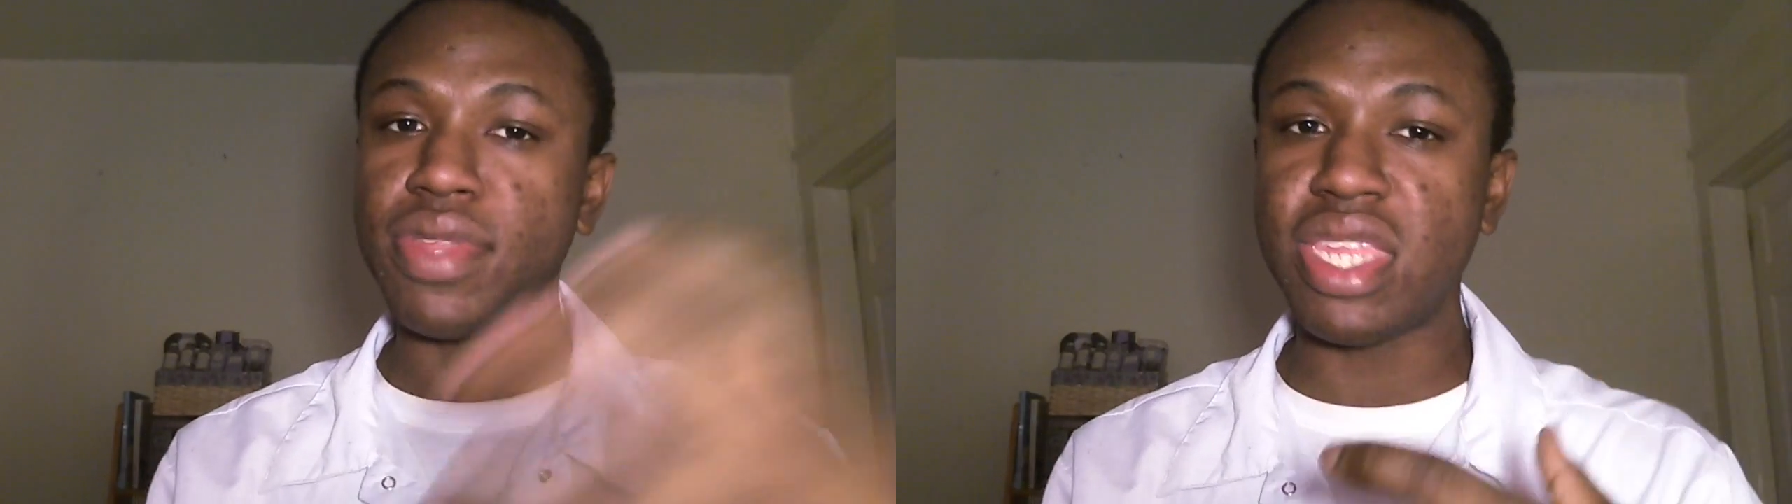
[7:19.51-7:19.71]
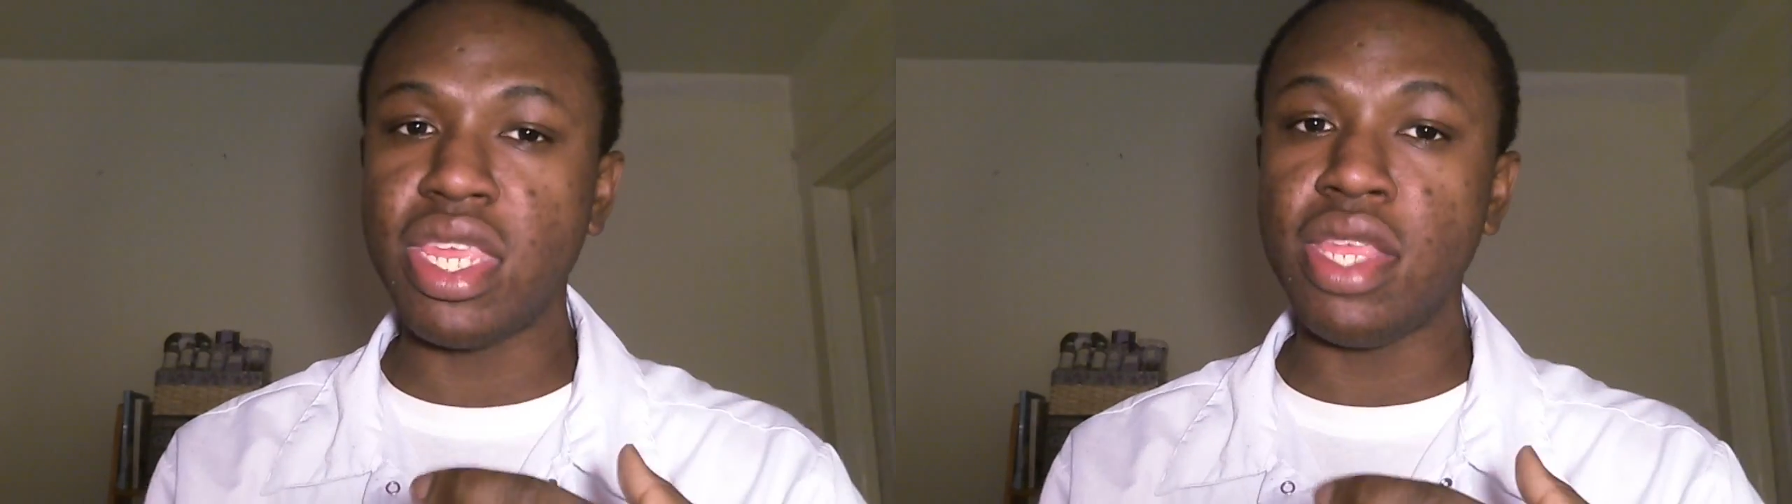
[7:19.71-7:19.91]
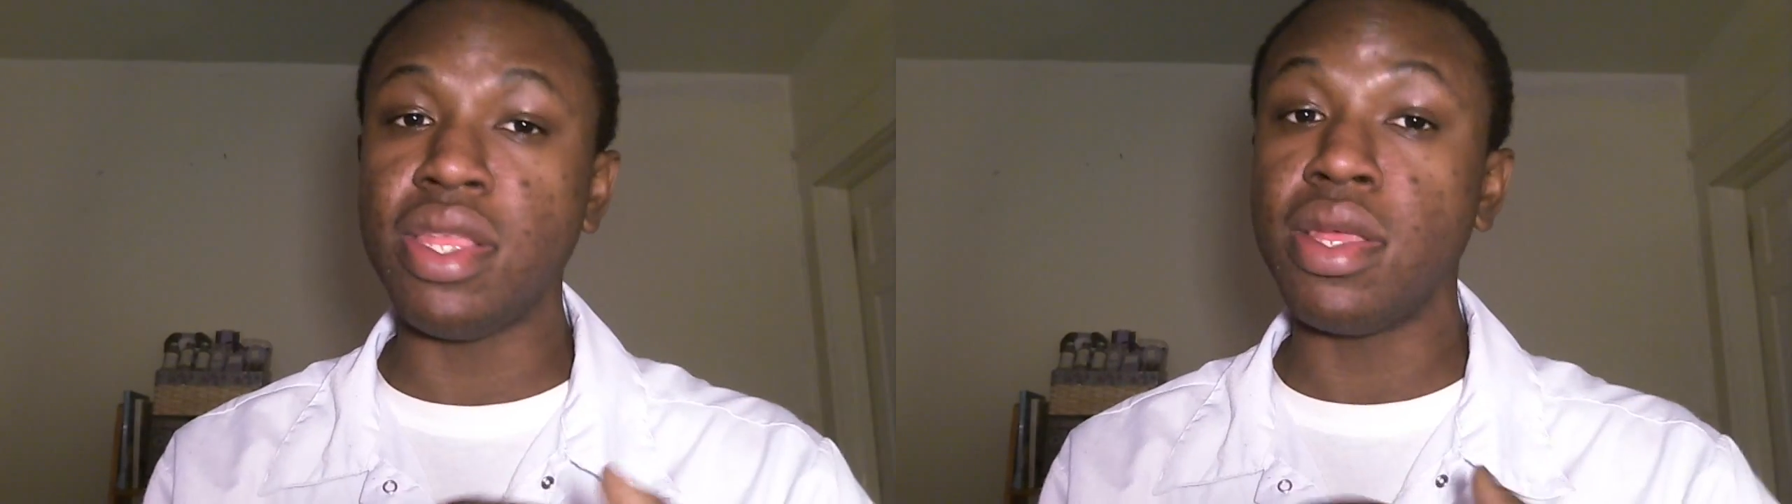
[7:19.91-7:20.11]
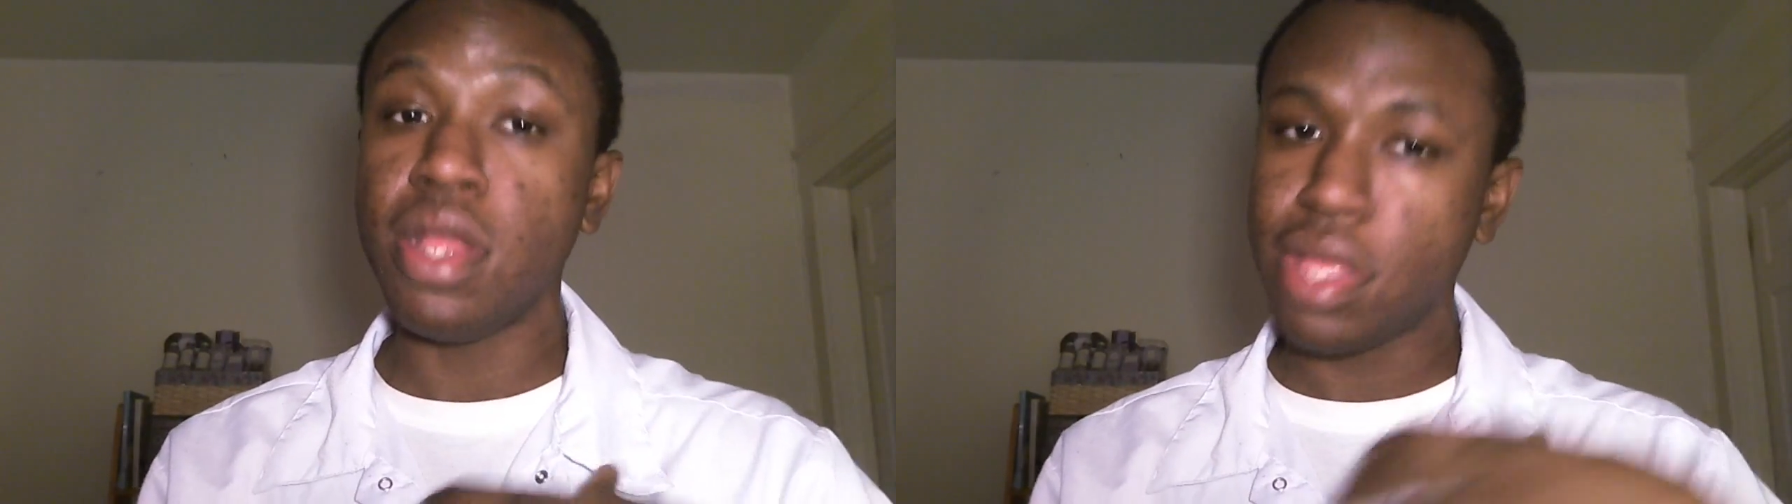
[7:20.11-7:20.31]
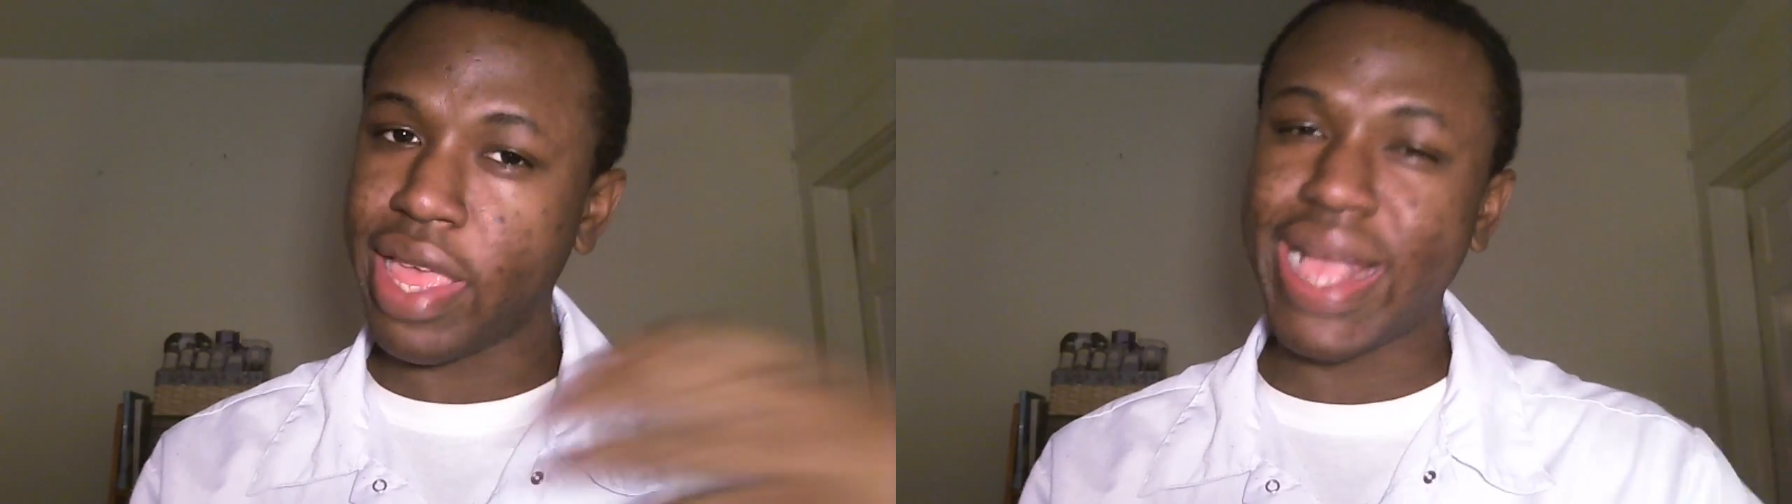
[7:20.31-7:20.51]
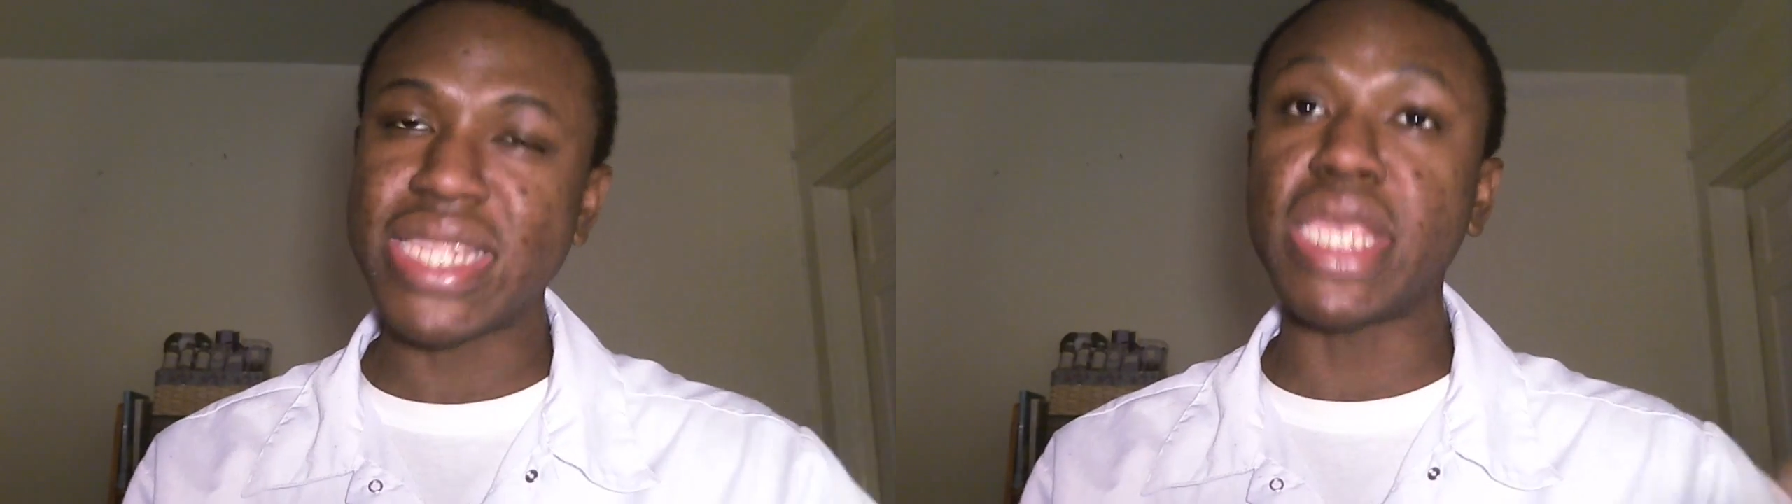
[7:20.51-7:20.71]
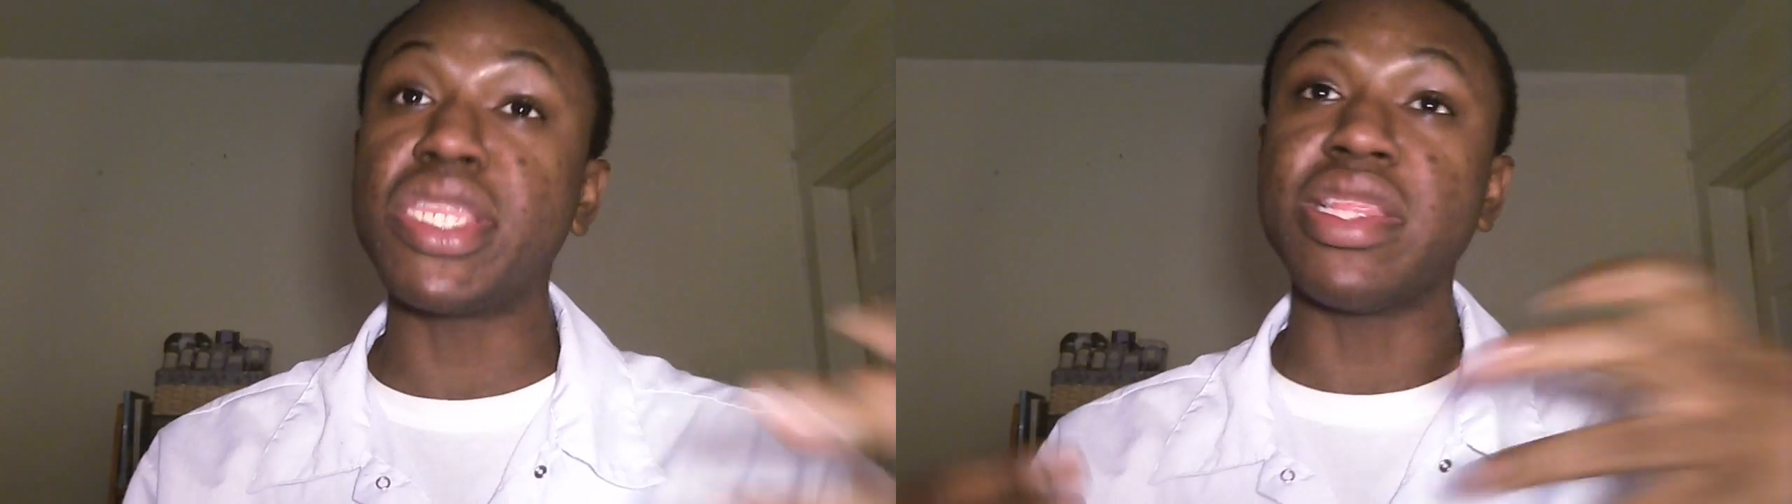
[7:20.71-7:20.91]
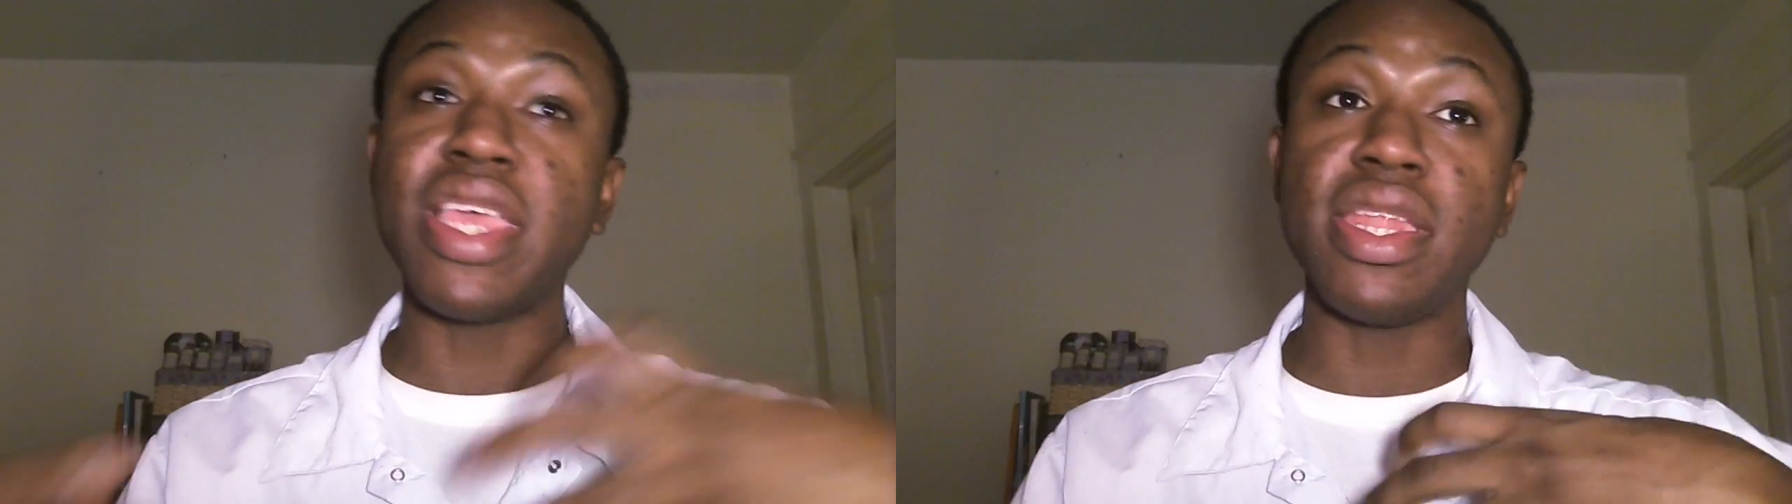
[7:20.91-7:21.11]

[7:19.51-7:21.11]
scene, like I say, to